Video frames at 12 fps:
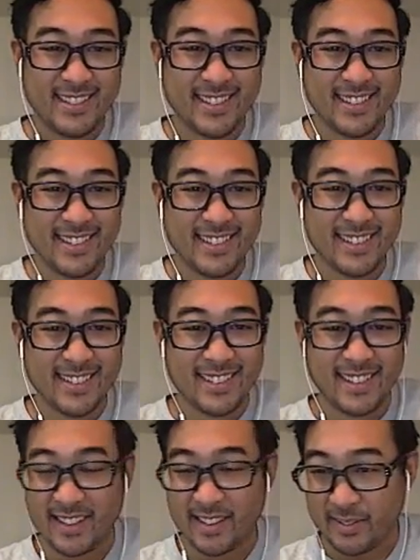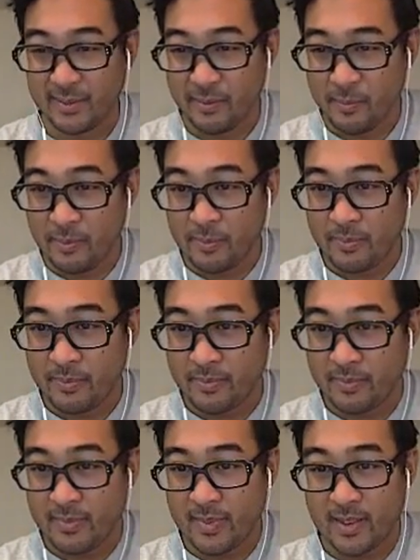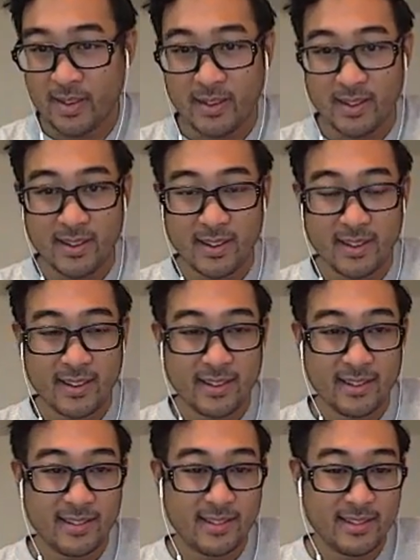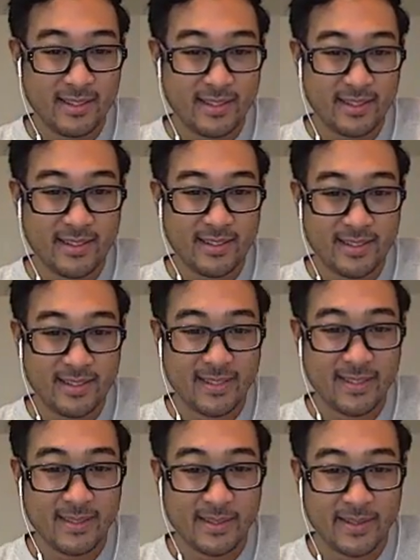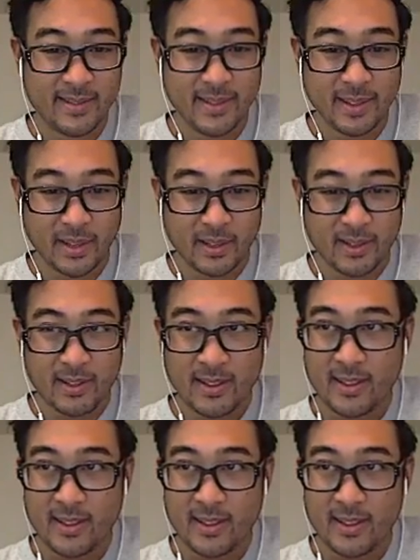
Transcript: (no one is talking)